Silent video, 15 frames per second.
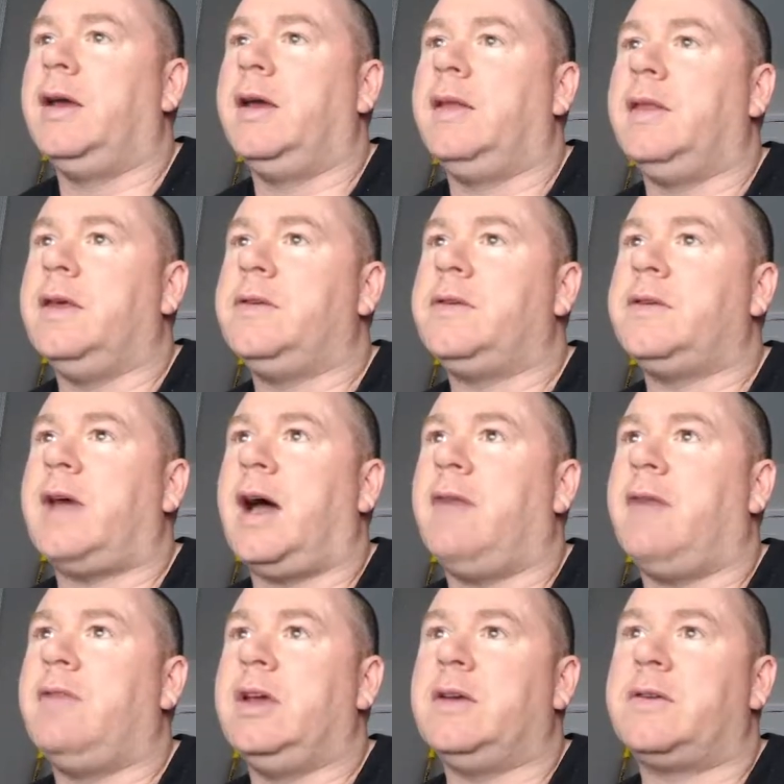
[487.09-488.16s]
This is
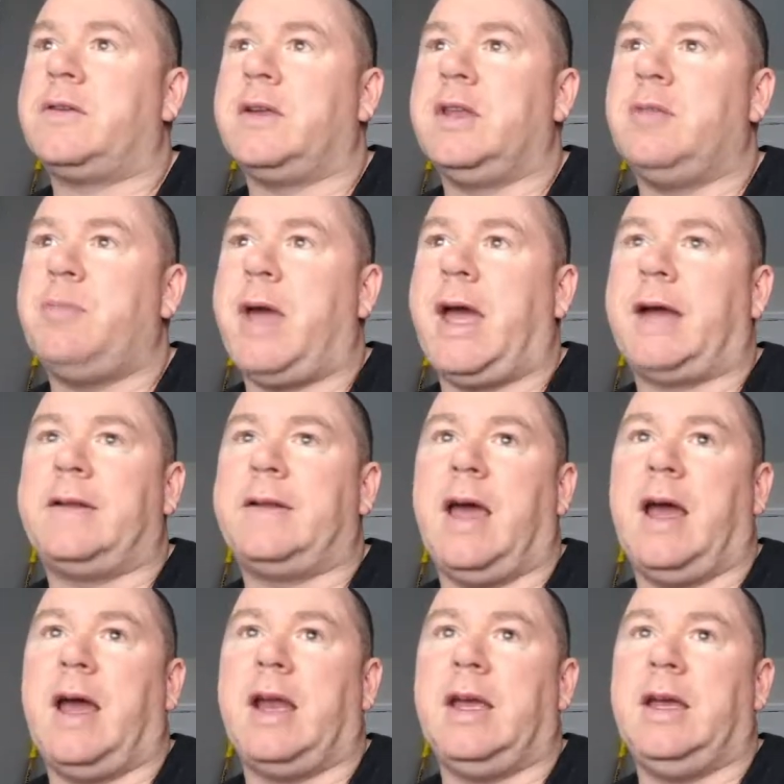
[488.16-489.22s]
obviously the Mac
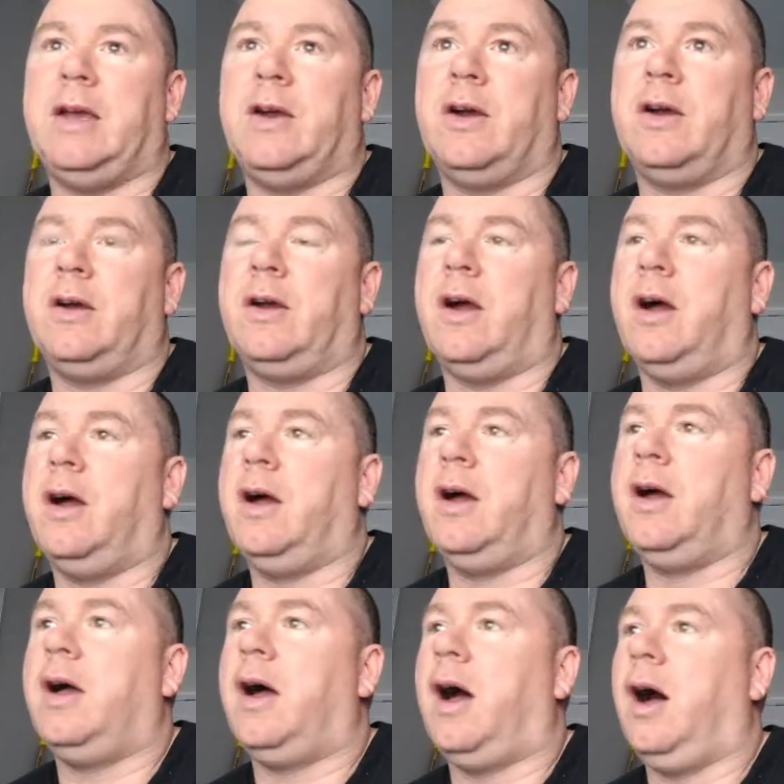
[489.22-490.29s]
Daddy here
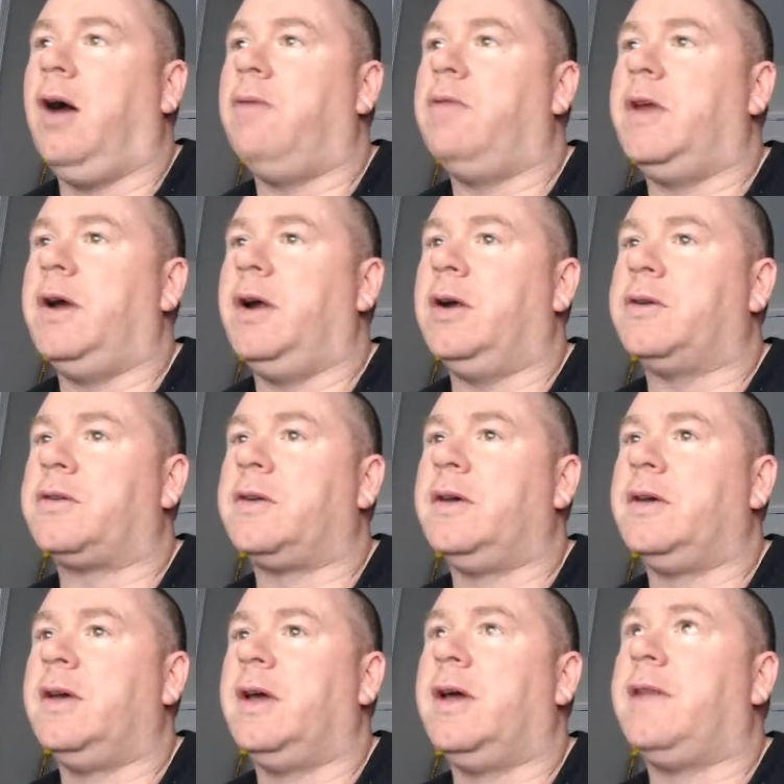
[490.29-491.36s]
of theirs.
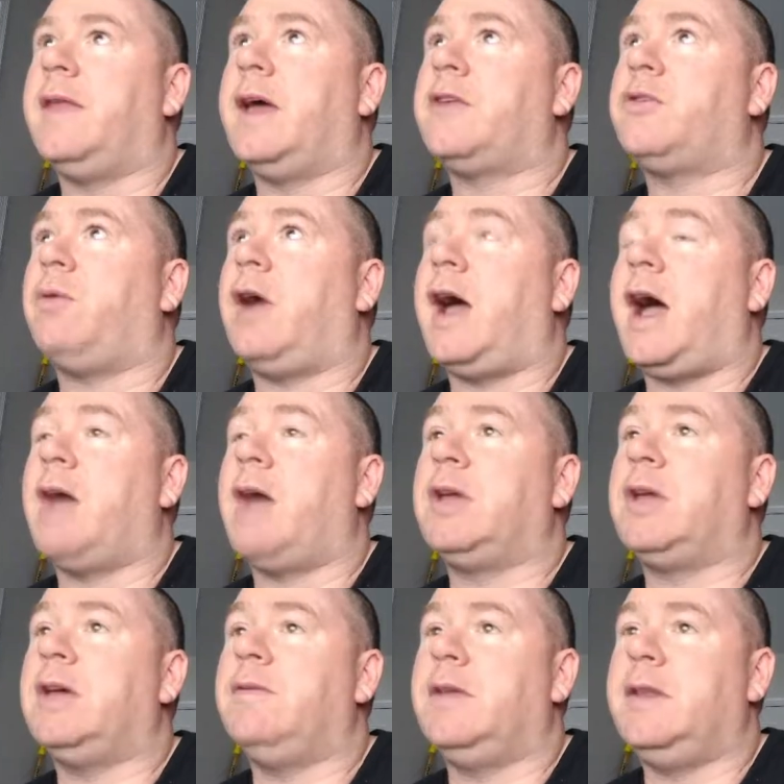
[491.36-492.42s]
That's why I'm
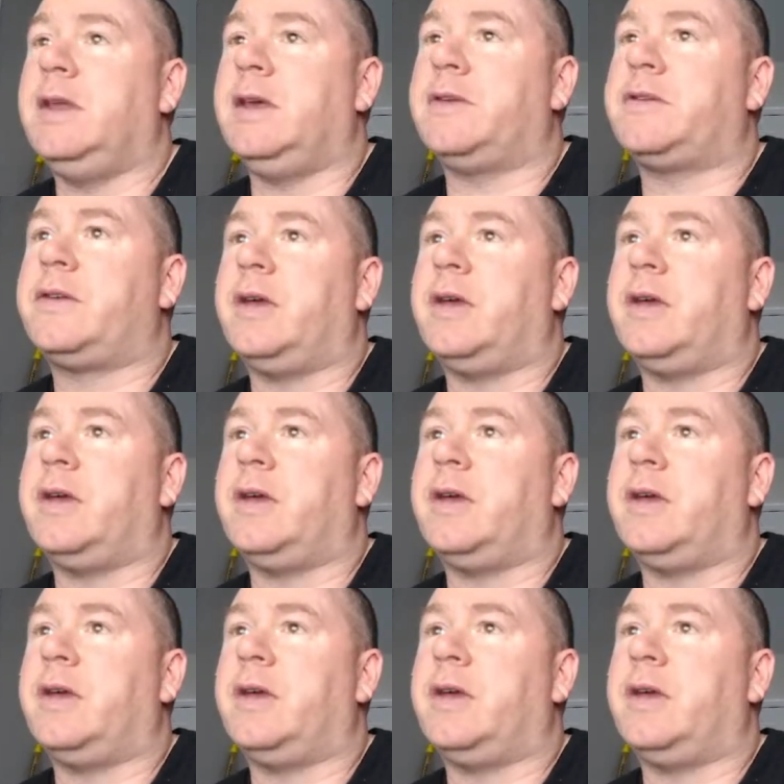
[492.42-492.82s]
giving this